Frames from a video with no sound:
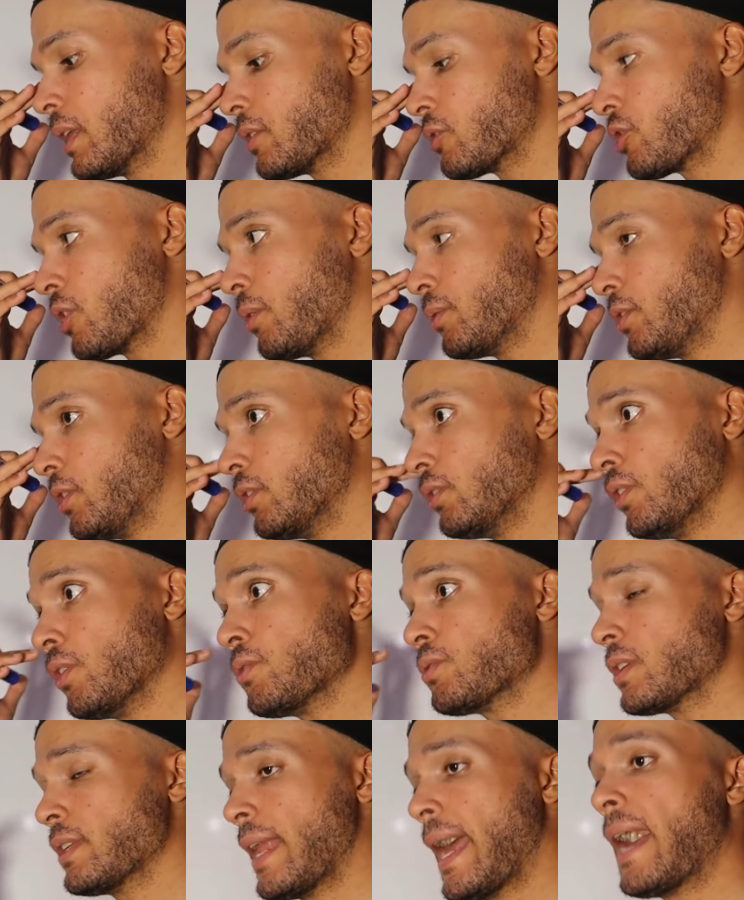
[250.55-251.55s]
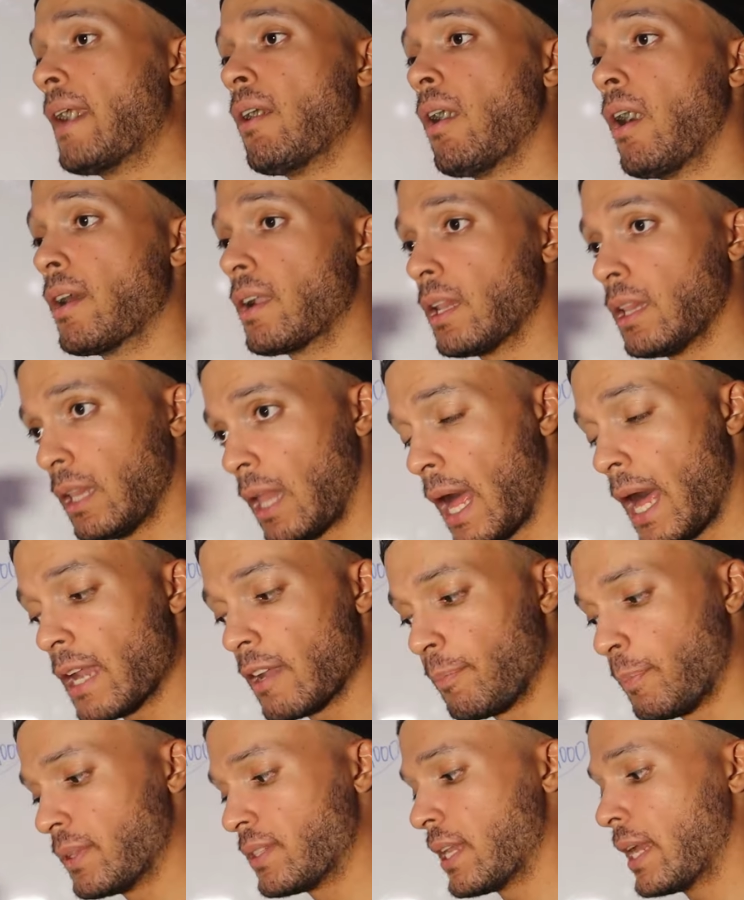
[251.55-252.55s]
So you're losing out on a lot
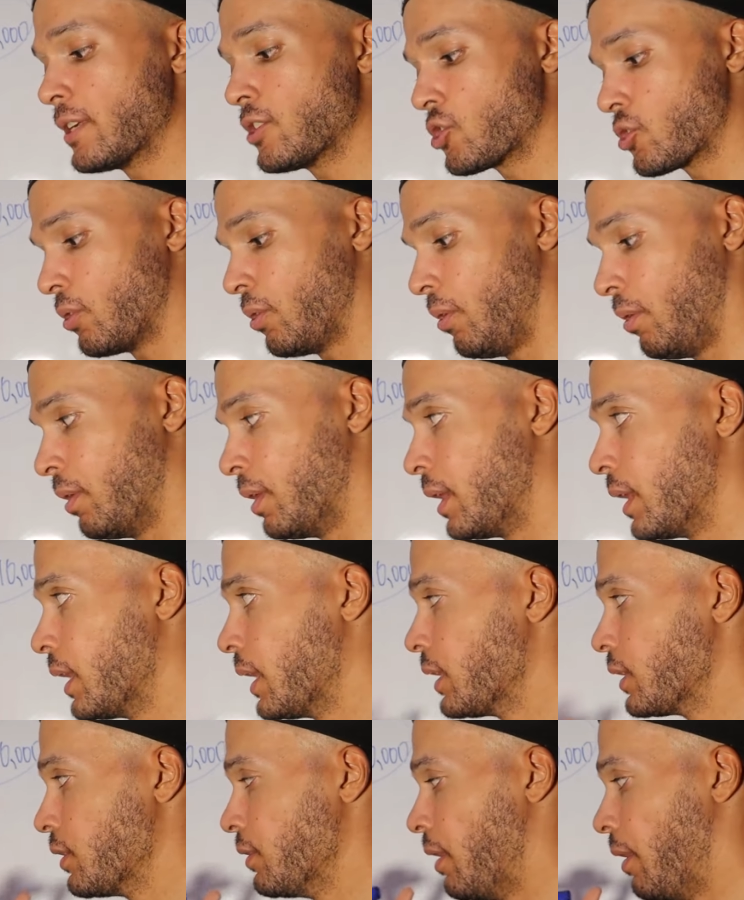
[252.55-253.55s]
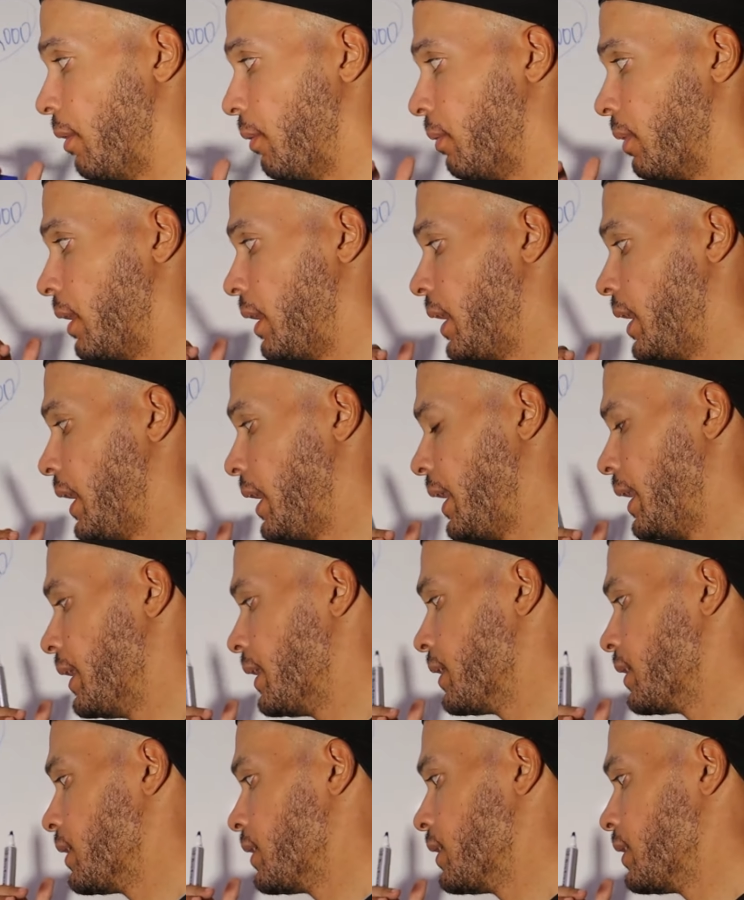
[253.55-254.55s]
of potential. You know, uh,